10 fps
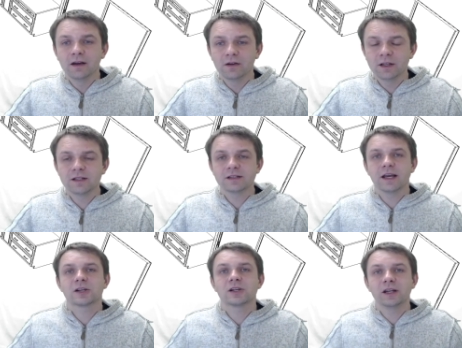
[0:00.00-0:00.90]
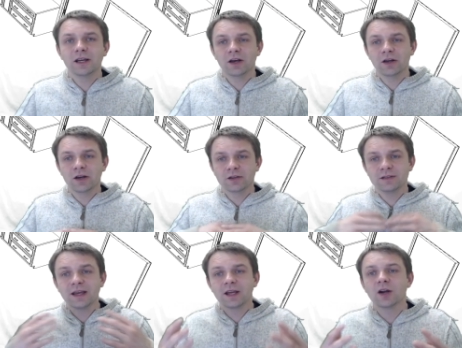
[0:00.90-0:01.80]
This is actually a
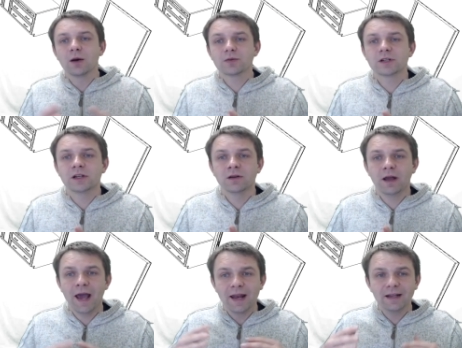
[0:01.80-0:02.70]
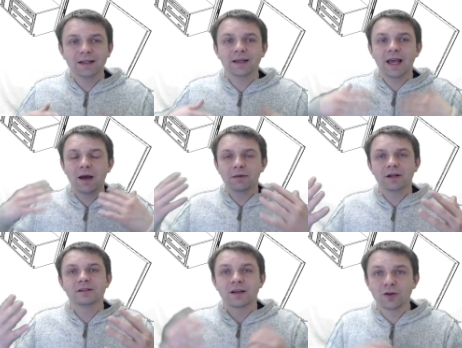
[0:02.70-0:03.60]
second option, adding the
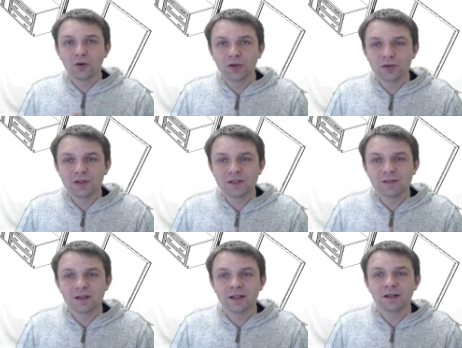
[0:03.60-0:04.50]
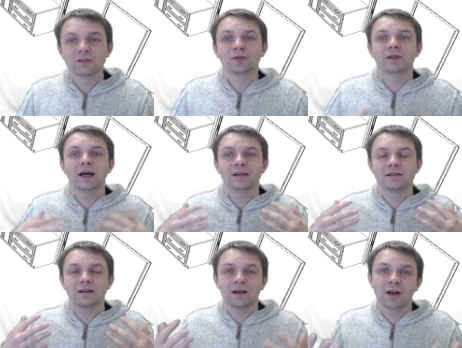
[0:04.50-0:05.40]
cabinets and going to the ceiling. So
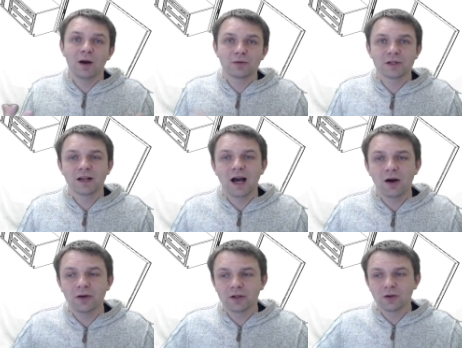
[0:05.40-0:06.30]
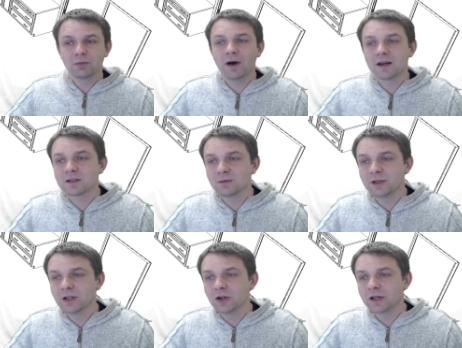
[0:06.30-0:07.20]
that's an option how it could
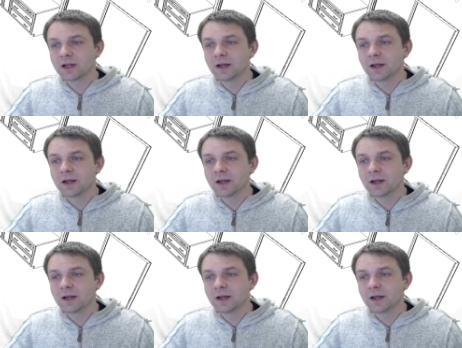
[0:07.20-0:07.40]
possibly look.